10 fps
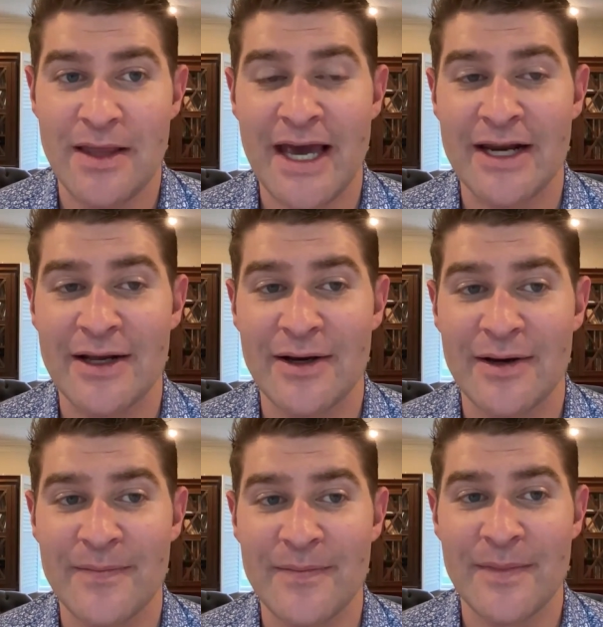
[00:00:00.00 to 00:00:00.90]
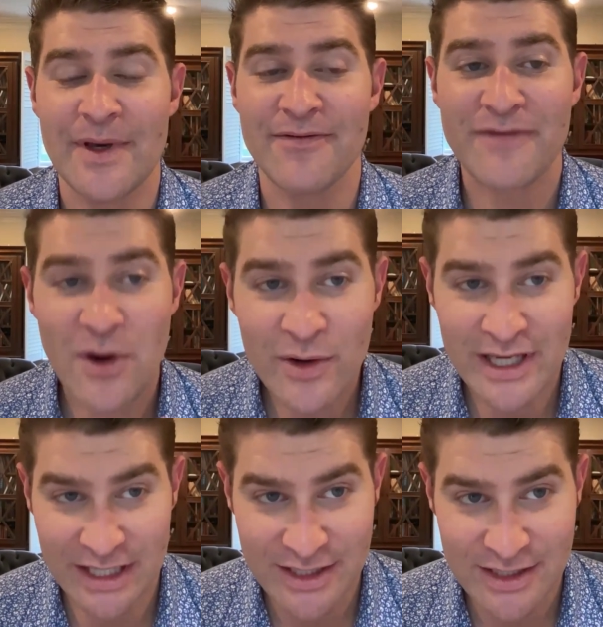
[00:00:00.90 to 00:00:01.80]
that
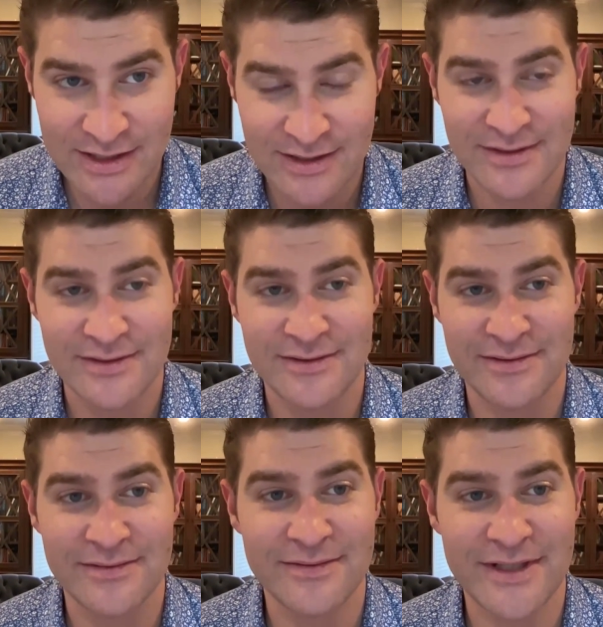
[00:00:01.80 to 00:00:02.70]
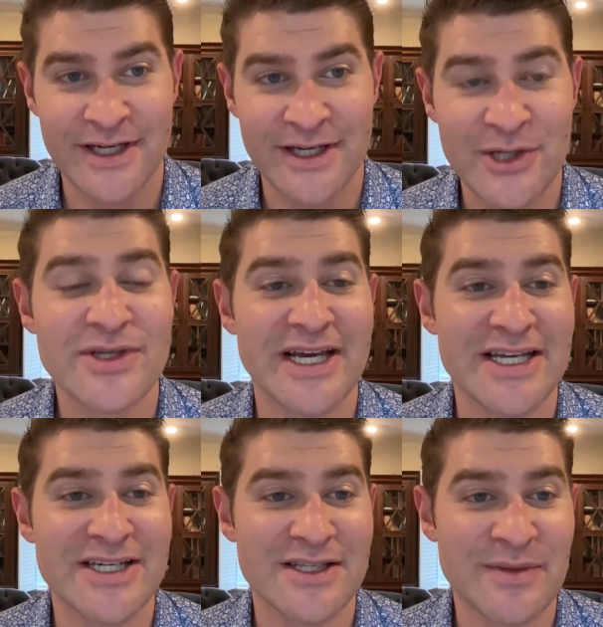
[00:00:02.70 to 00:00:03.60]
focus the use
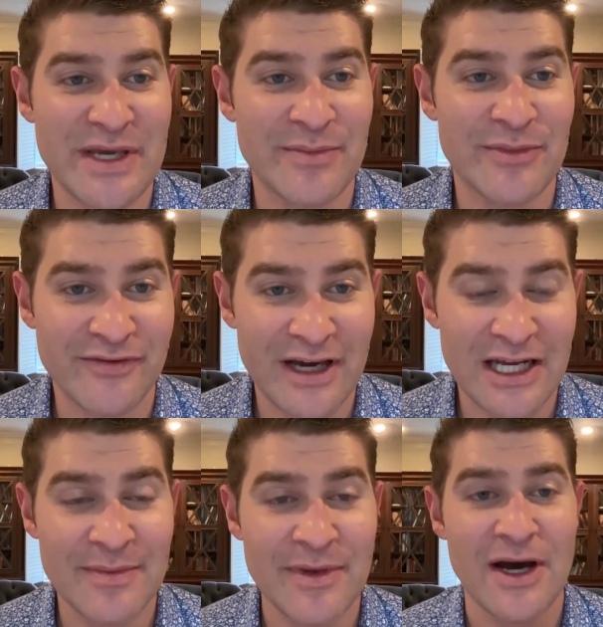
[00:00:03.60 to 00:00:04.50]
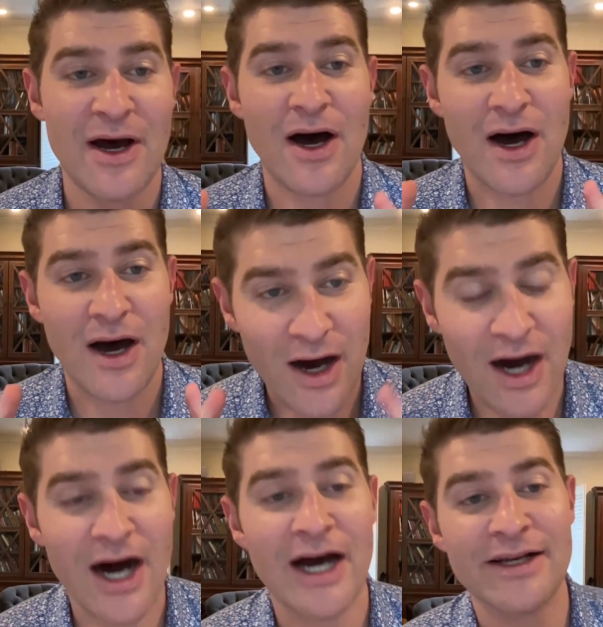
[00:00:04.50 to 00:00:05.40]
cases that people develop
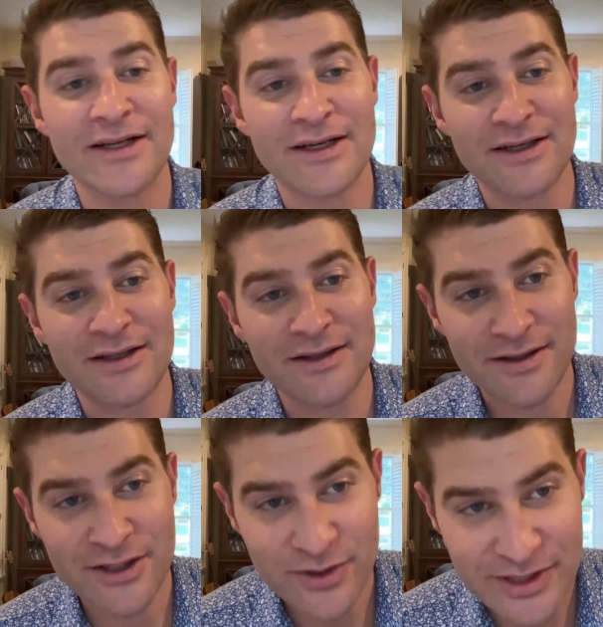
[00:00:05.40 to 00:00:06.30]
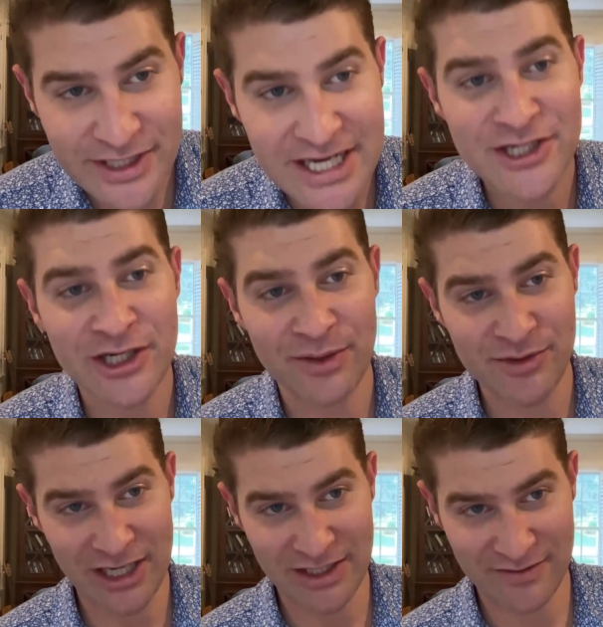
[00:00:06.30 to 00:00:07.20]
on the strategic
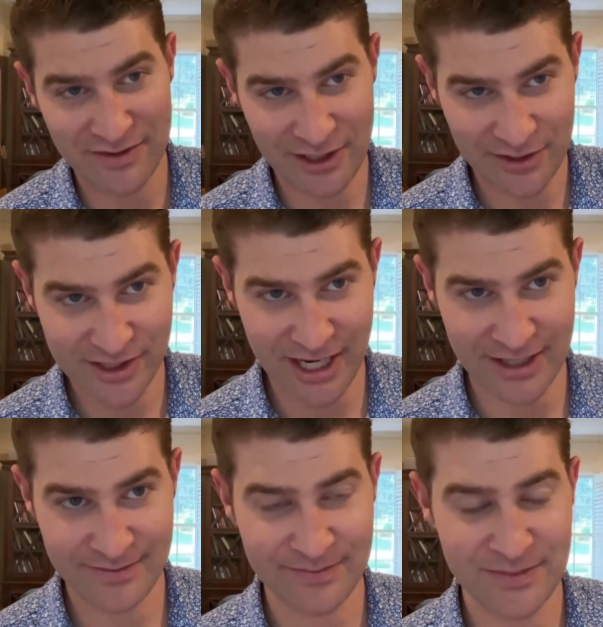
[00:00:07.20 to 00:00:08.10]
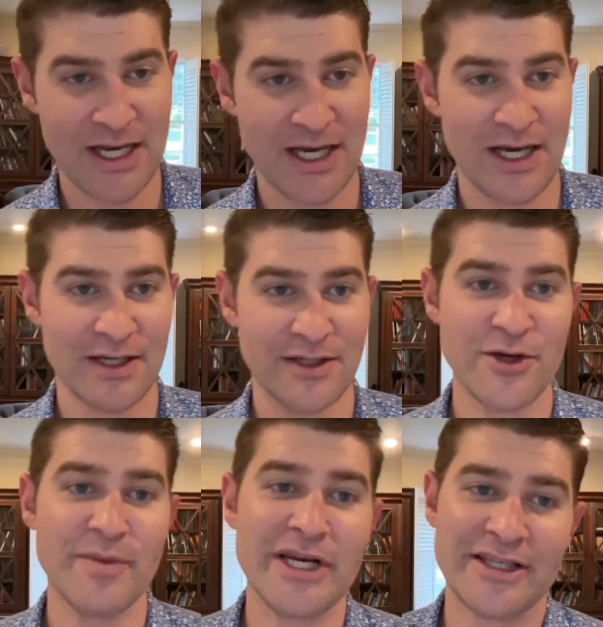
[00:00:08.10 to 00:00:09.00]
objectives that are set.
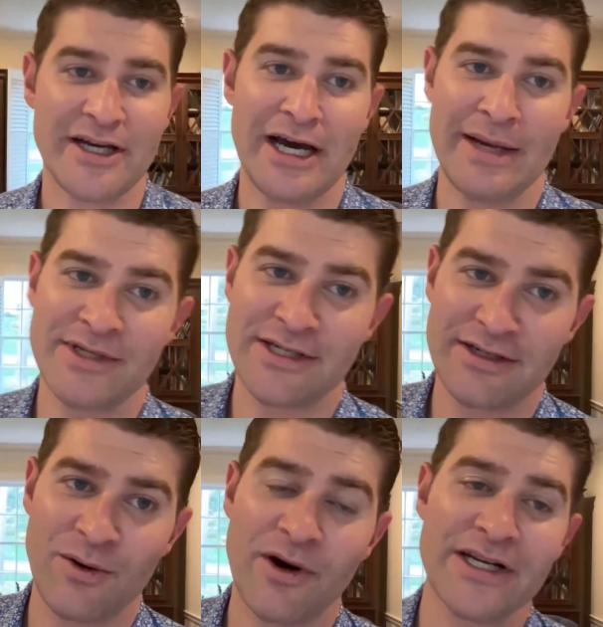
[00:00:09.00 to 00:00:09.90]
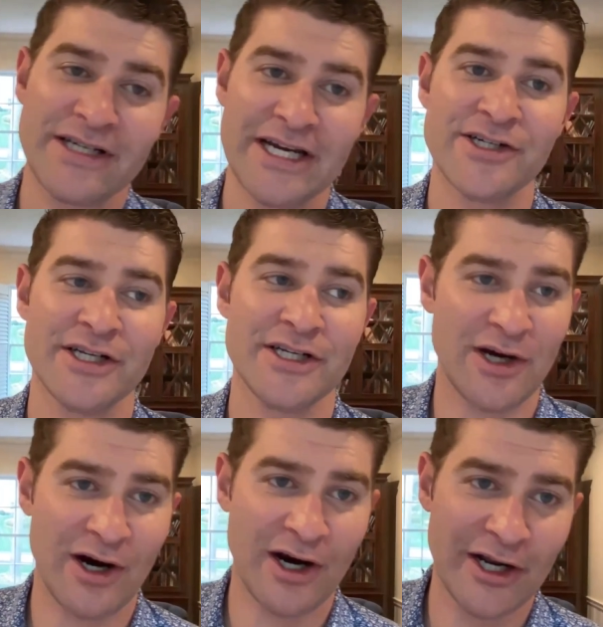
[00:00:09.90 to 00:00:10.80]
Too many times organizations
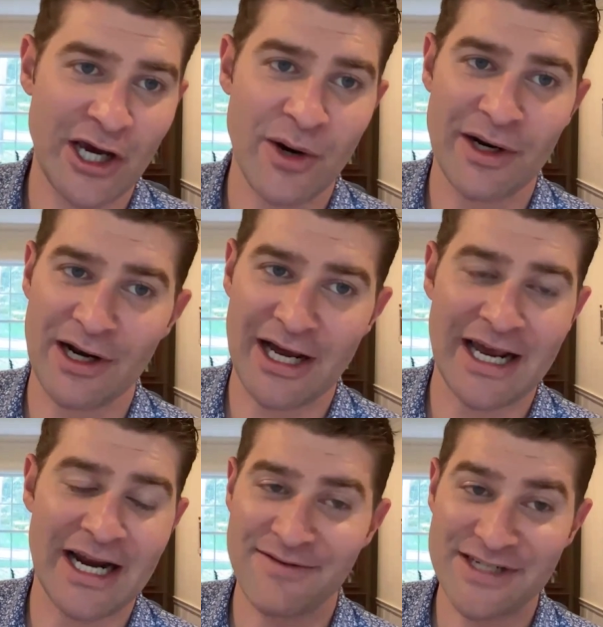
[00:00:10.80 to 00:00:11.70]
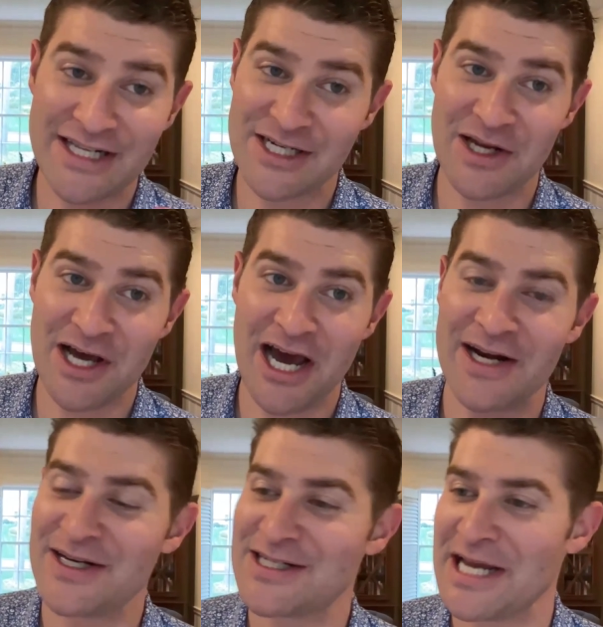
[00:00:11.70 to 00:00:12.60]
are going to go and I've seen this a
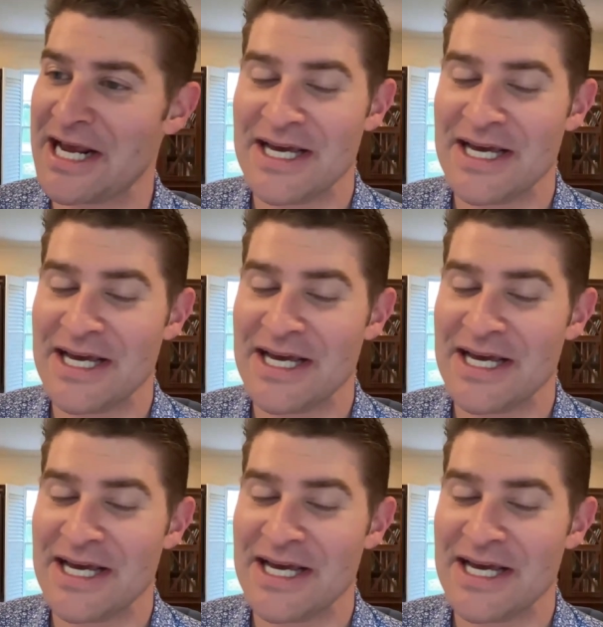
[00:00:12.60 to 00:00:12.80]
lot. It's